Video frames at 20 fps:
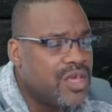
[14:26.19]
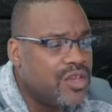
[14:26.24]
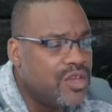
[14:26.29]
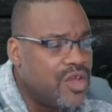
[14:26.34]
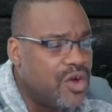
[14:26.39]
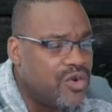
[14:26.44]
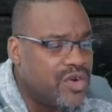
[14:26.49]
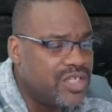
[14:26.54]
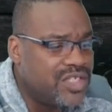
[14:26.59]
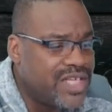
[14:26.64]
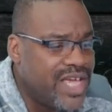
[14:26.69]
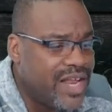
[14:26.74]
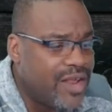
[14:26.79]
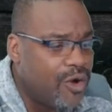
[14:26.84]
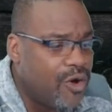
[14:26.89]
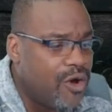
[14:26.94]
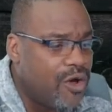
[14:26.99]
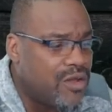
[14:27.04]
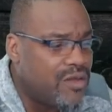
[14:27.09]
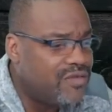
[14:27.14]
Notice that
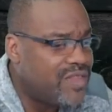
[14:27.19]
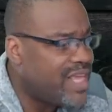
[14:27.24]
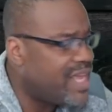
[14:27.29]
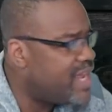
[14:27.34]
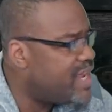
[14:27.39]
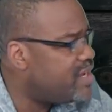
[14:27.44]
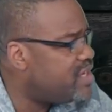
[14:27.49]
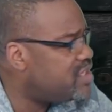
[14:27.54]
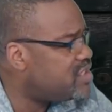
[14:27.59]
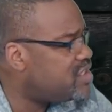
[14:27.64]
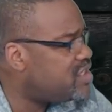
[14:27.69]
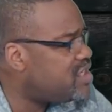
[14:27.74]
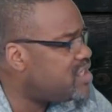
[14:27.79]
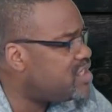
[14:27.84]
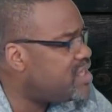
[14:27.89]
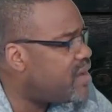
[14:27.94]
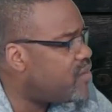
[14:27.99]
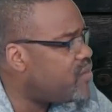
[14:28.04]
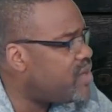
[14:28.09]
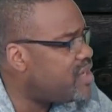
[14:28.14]
all of the
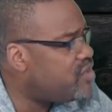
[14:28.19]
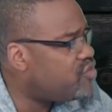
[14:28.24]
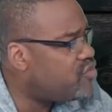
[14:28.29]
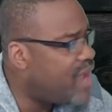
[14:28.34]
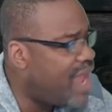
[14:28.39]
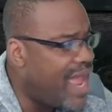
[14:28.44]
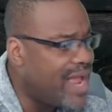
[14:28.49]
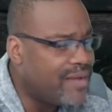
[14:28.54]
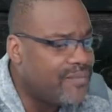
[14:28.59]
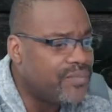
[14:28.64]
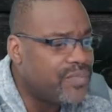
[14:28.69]
indices that we track,